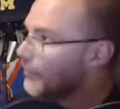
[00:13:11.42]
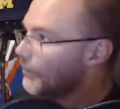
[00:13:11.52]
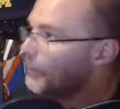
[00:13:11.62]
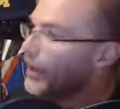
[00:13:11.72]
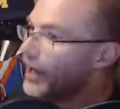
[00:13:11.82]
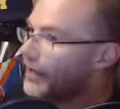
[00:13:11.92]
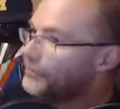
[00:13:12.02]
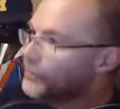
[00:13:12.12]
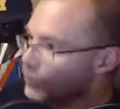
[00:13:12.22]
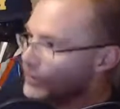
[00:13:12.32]
But
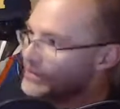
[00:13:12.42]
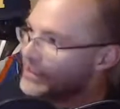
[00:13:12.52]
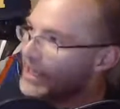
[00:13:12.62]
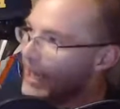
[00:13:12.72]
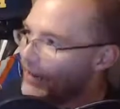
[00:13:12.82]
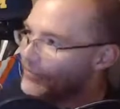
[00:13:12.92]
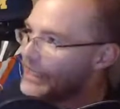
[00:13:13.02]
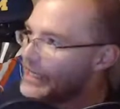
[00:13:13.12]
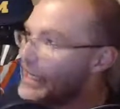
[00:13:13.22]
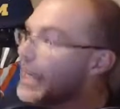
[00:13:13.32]
we did have
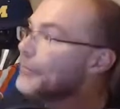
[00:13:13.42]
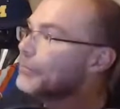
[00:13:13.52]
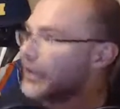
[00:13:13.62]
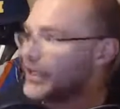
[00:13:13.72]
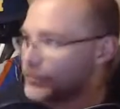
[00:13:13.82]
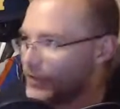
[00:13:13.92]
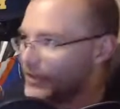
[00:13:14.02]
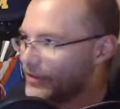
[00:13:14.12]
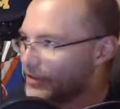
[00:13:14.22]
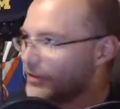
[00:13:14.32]
the gameplay trailer
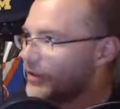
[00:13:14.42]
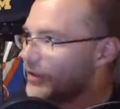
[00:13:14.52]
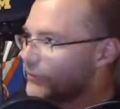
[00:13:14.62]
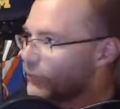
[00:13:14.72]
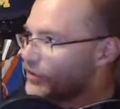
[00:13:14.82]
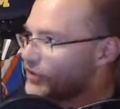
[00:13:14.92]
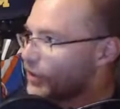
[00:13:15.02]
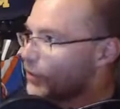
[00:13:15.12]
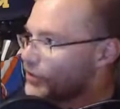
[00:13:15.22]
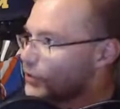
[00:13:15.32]
for Star
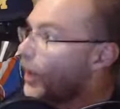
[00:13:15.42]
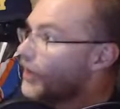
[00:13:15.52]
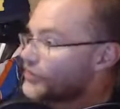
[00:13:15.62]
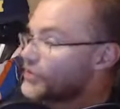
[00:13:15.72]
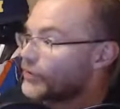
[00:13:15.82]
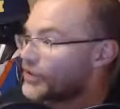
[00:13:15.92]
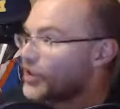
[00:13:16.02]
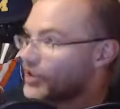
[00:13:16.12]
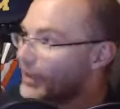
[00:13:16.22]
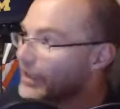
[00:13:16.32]
Wars Squadrons that we
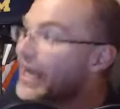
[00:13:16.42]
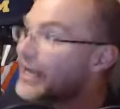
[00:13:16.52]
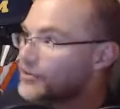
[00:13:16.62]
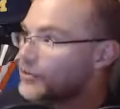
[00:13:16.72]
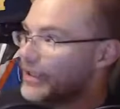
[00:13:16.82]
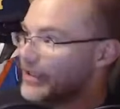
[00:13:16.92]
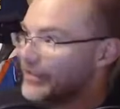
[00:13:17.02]
talked about last week.